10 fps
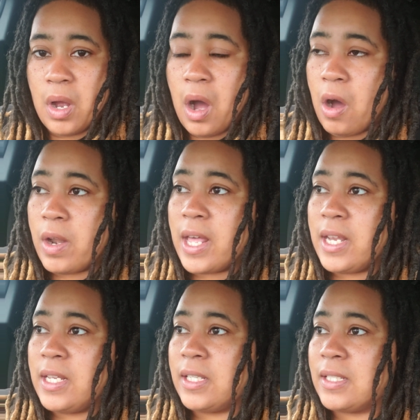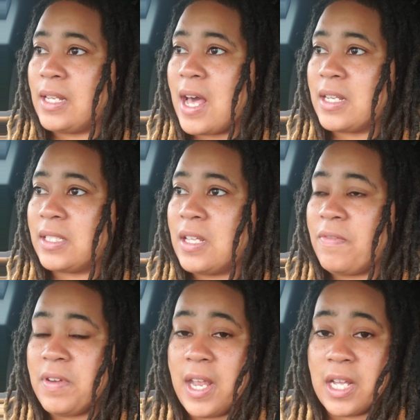All that is a lot of
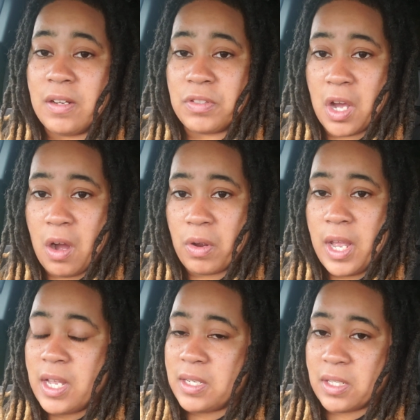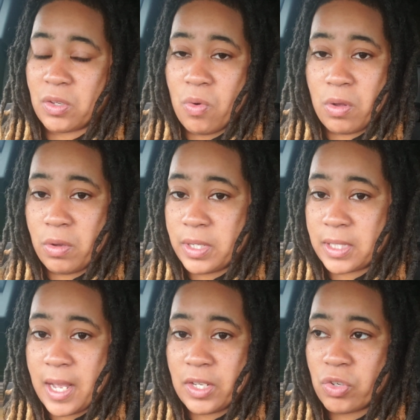self-negative talk that's going on
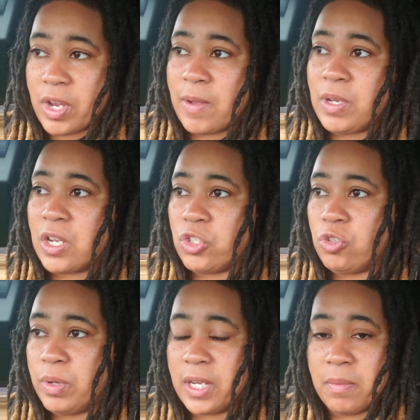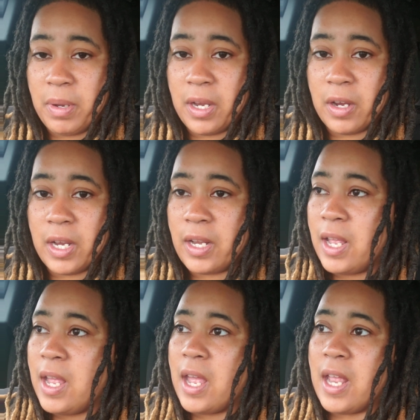inside your head because you've been comparing.
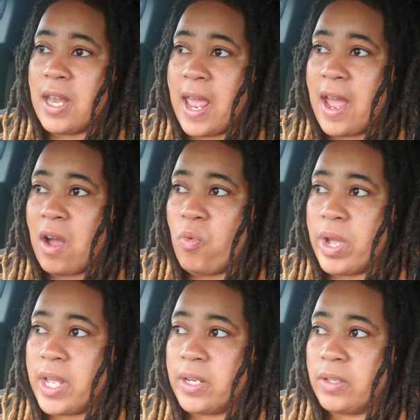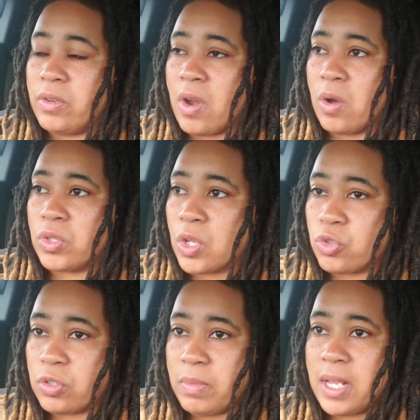And now with,
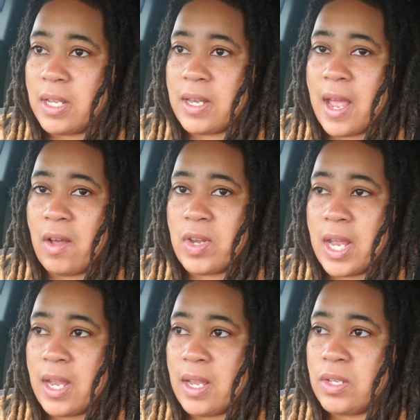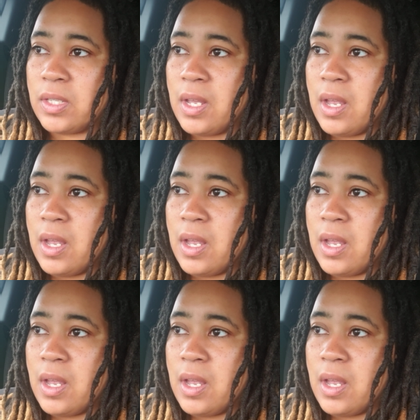social media nowadays,